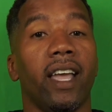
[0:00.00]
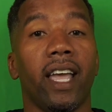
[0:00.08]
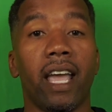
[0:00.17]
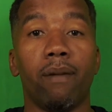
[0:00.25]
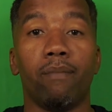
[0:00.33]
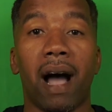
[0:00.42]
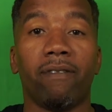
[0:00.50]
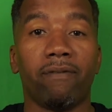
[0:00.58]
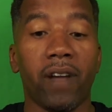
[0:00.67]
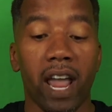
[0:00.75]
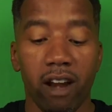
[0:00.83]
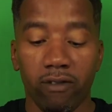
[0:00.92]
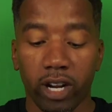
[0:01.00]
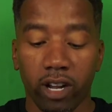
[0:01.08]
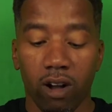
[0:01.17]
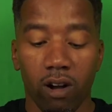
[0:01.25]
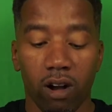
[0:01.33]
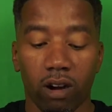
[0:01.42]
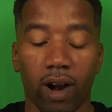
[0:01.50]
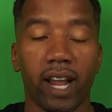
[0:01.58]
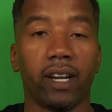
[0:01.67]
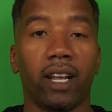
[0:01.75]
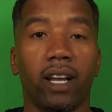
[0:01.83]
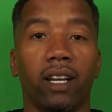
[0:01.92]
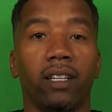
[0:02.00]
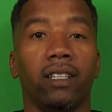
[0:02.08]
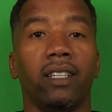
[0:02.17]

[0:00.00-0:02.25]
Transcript: And my favorite card right now,